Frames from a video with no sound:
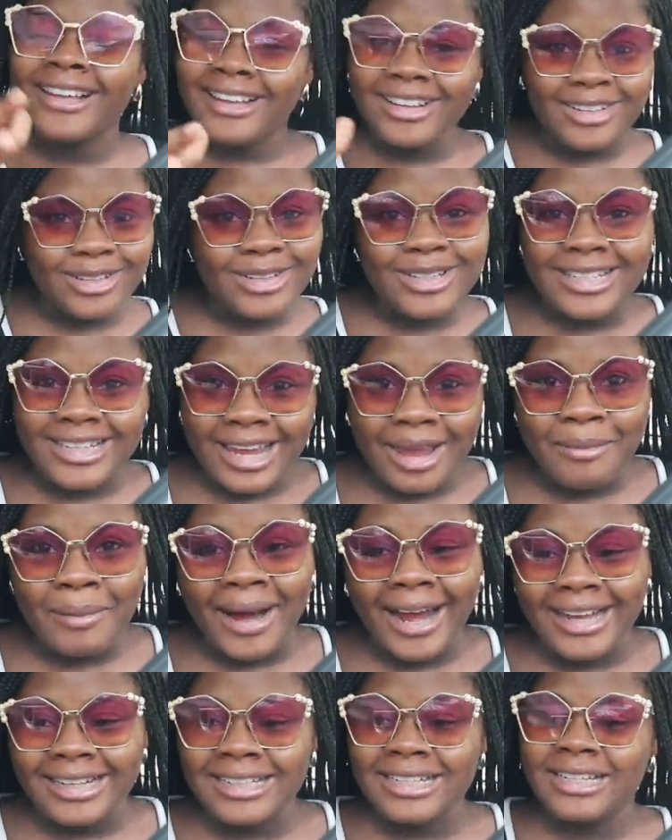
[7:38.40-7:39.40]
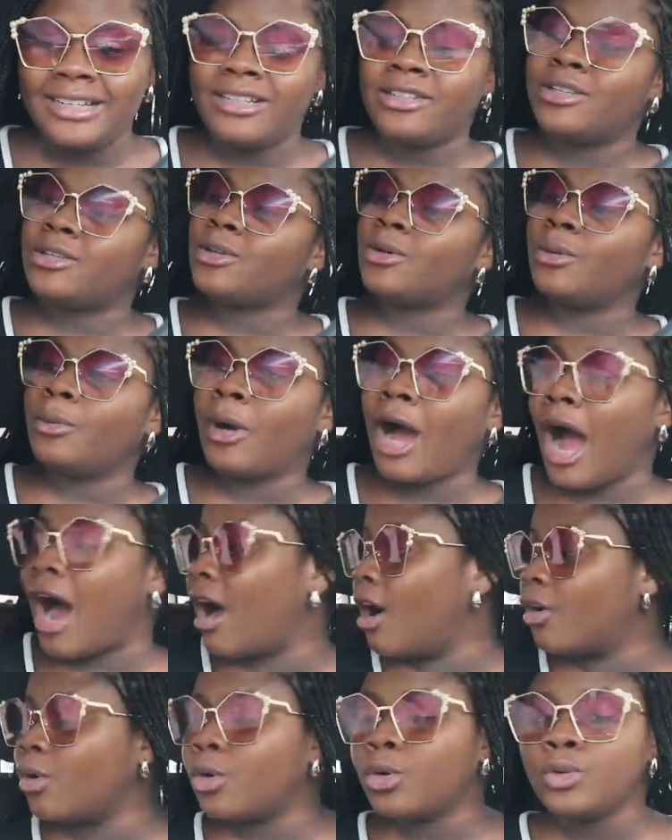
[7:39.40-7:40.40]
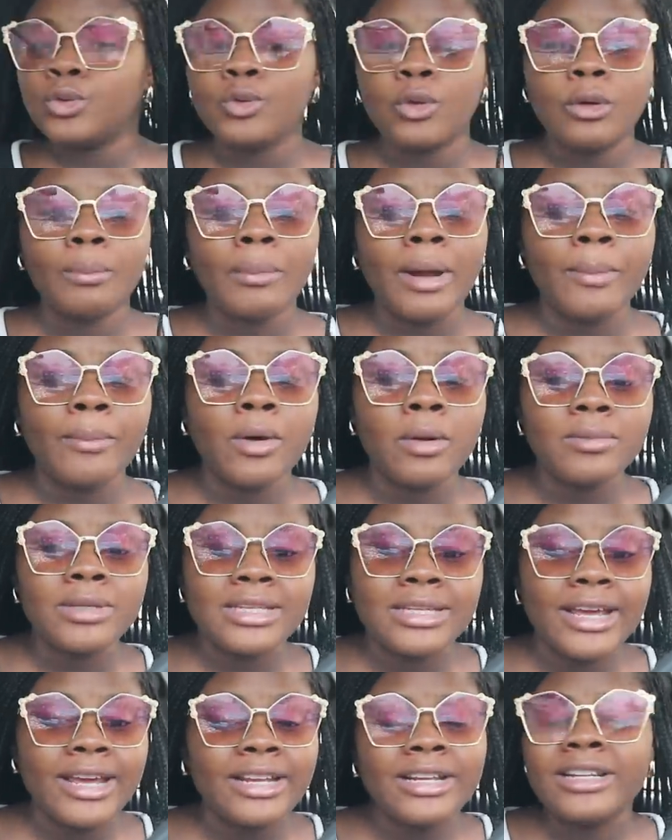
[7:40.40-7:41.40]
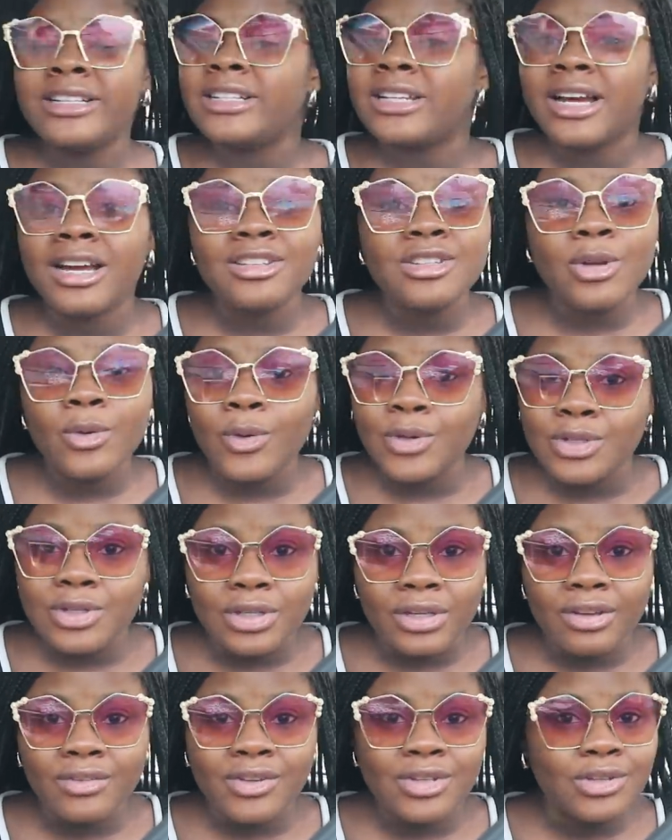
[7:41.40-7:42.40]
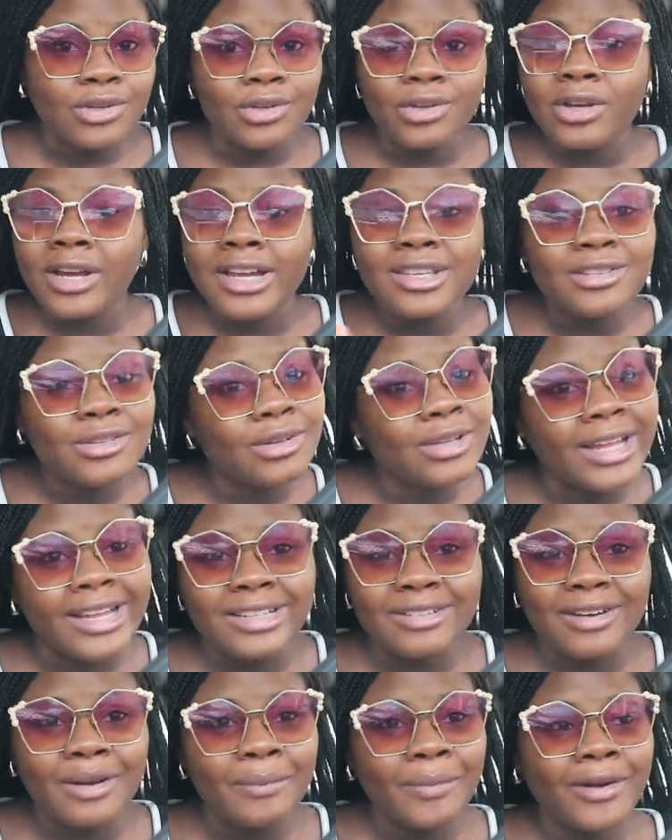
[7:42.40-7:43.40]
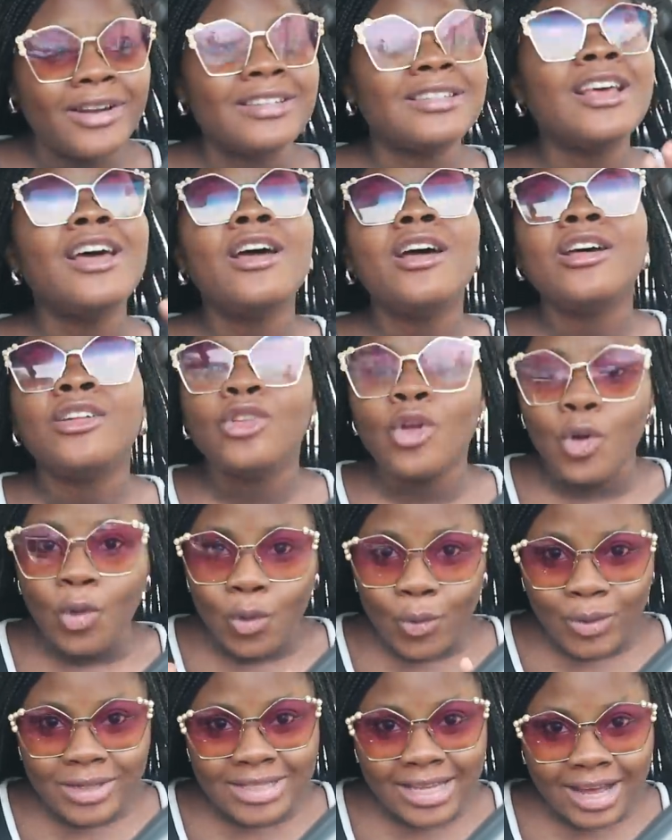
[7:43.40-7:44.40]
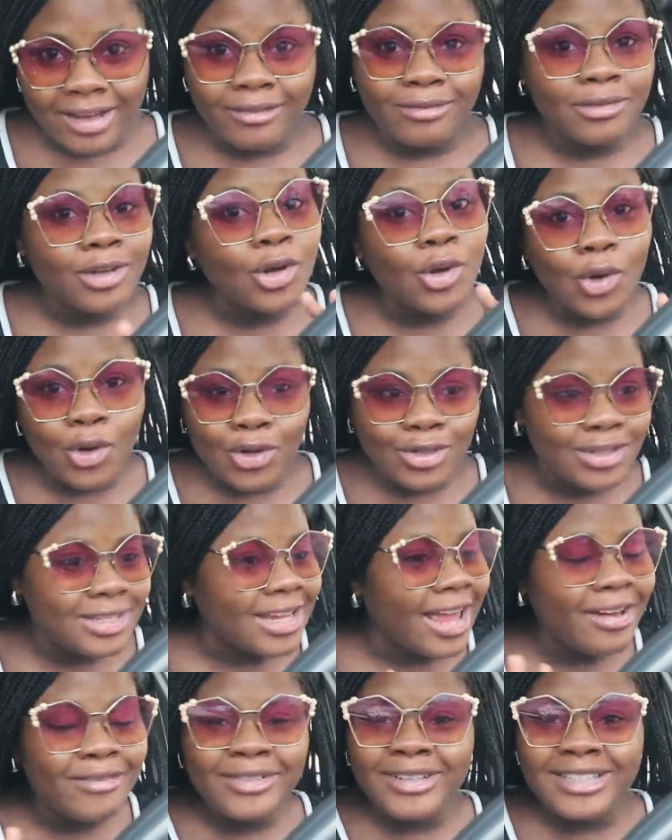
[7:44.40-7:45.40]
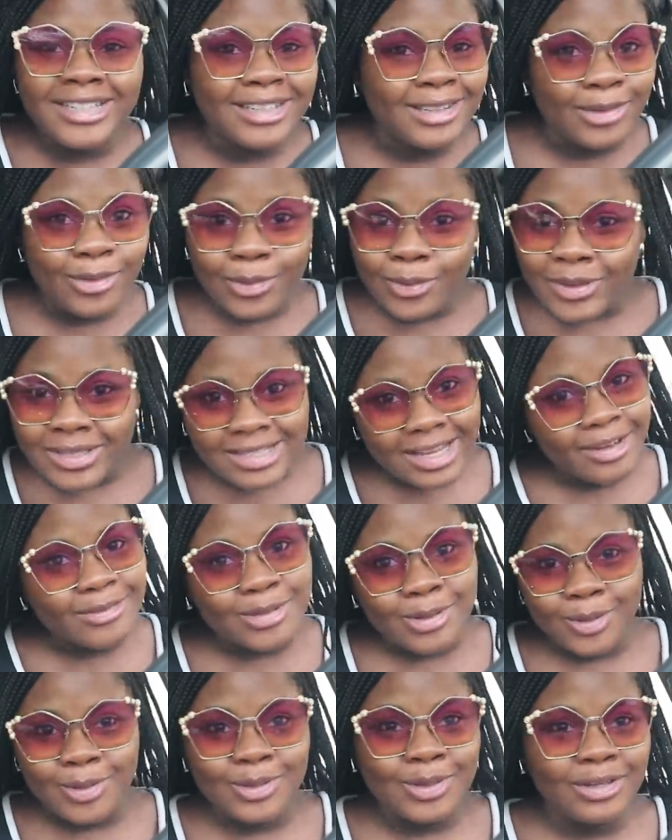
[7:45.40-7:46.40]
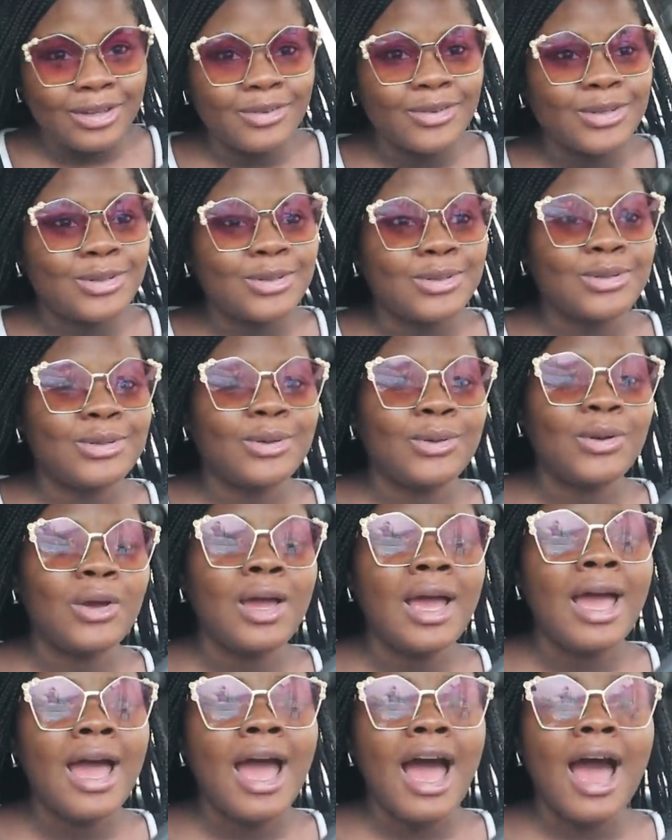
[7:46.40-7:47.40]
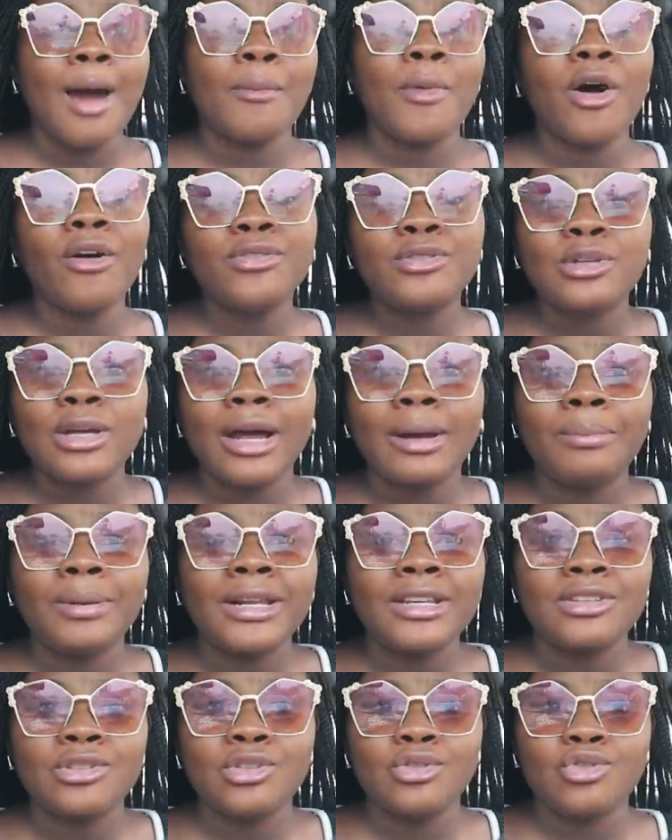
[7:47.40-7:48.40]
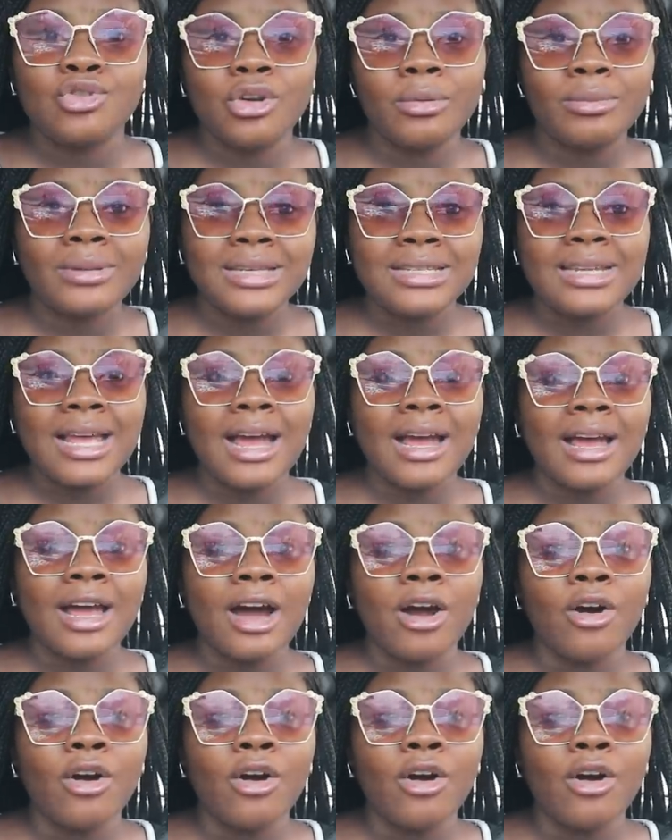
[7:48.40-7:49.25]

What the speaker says: it just came handy. So our old one, my mom said she has someone to give it to. You guys know Nigerian parents, they always have clothes, everything, they always have someone to give it to. So I'm off to her place to drop this hanger